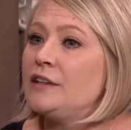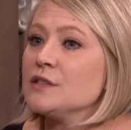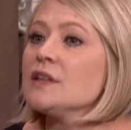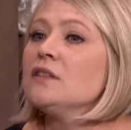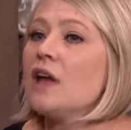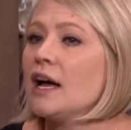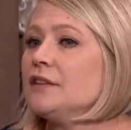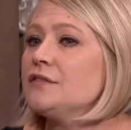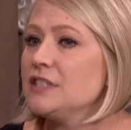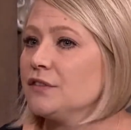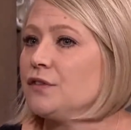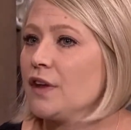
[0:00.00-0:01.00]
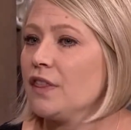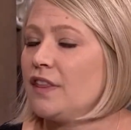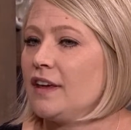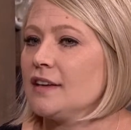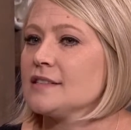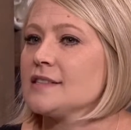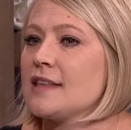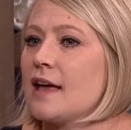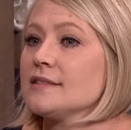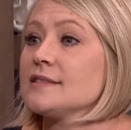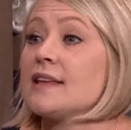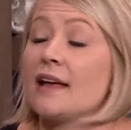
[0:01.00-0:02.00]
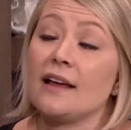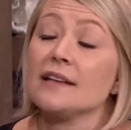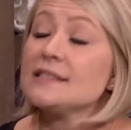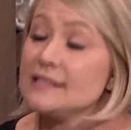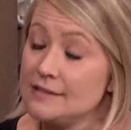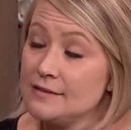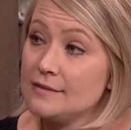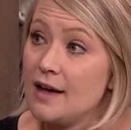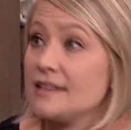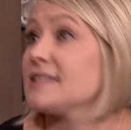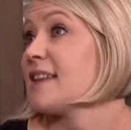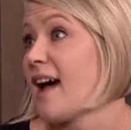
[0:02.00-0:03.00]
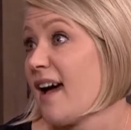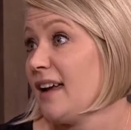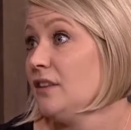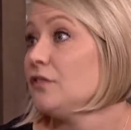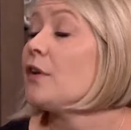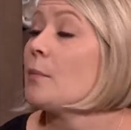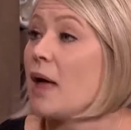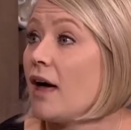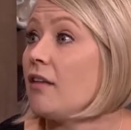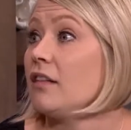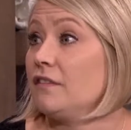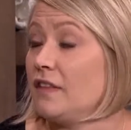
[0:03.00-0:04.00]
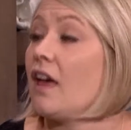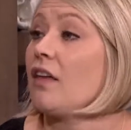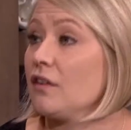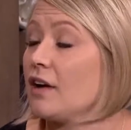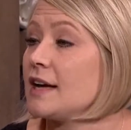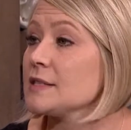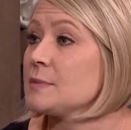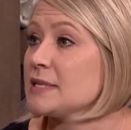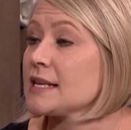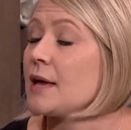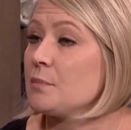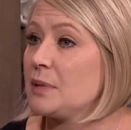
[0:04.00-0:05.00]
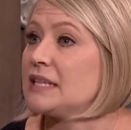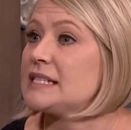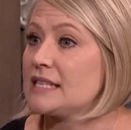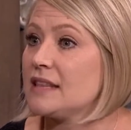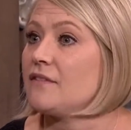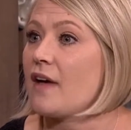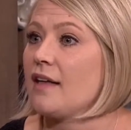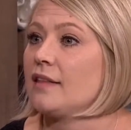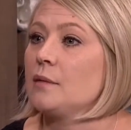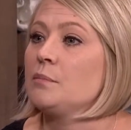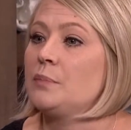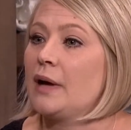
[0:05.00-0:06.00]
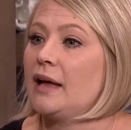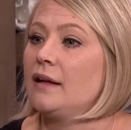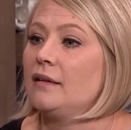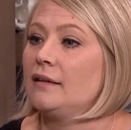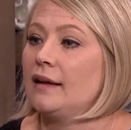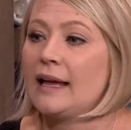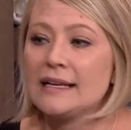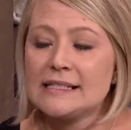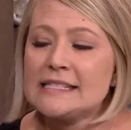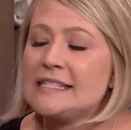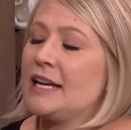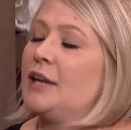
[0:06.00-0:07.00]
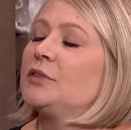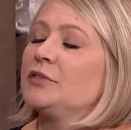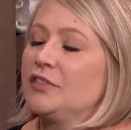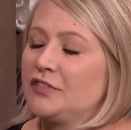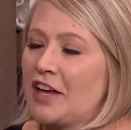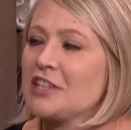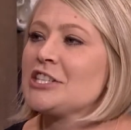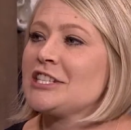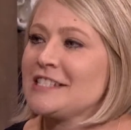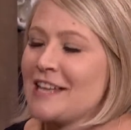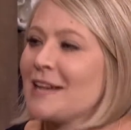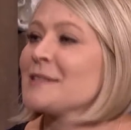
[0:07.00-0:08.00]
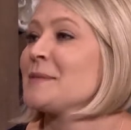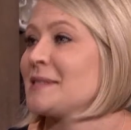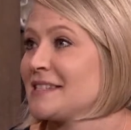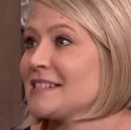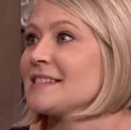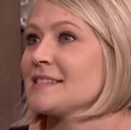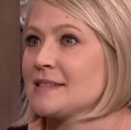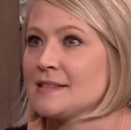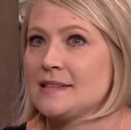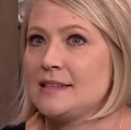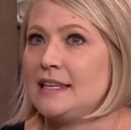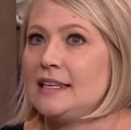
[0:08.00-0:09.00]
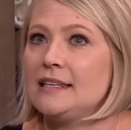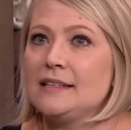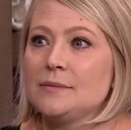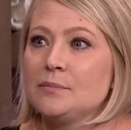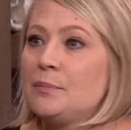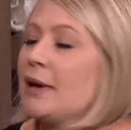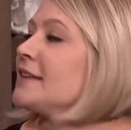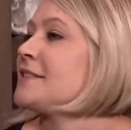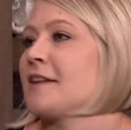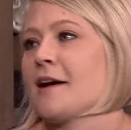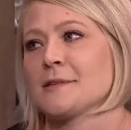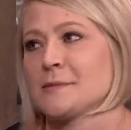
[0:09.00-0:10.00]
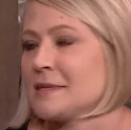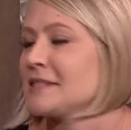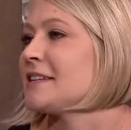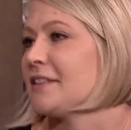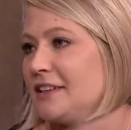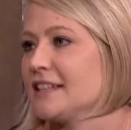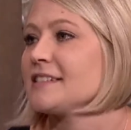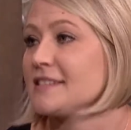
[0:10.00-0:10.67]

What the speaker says: there's a lot of different things that set us aside from all of the other hospice companies in the valley, but hands down, Reflections Hospice is the best hospice there